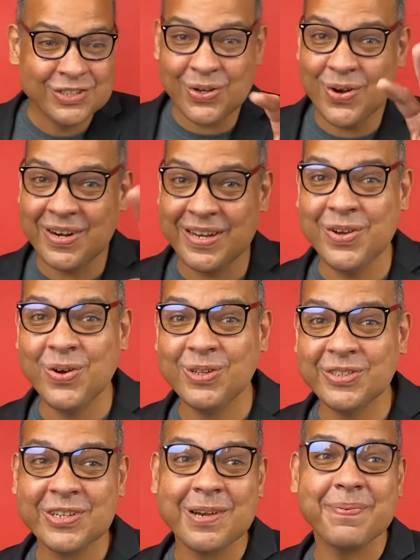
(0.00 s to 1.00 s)
Talk the whole
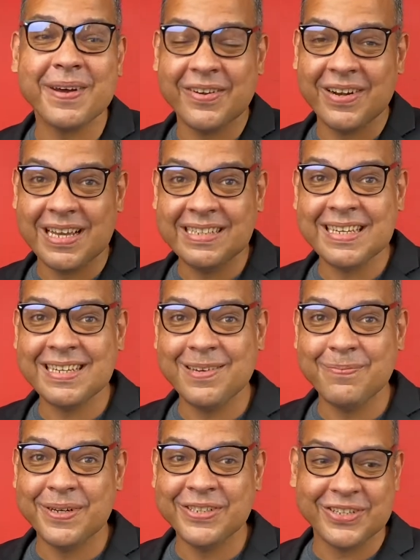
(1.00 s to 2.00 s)
script and realize I didn't
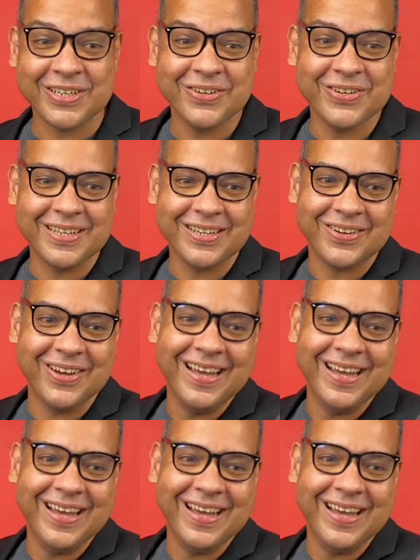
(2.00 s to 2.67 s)
press record at all.